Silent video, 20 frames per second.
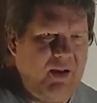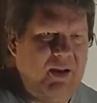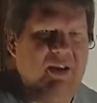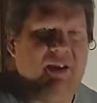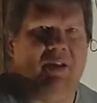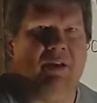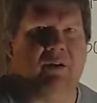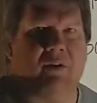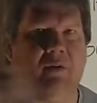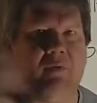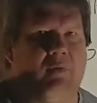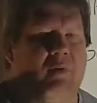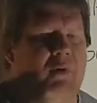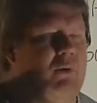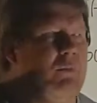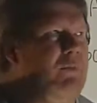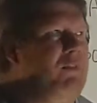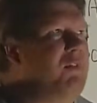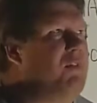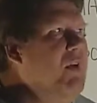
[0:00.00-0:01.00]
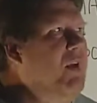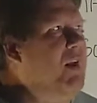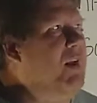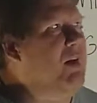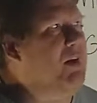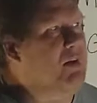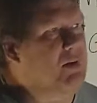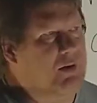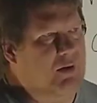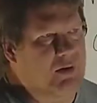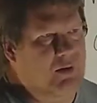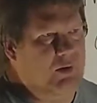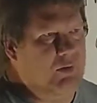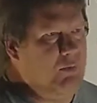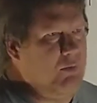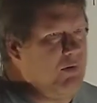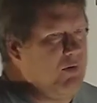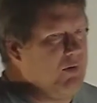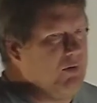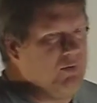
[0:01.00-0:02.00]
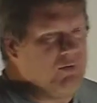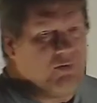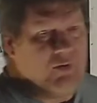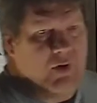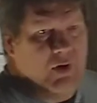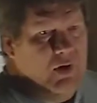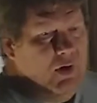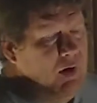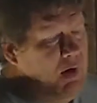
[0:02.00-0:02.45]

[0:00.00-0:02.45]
hear what I'm saying. In other words,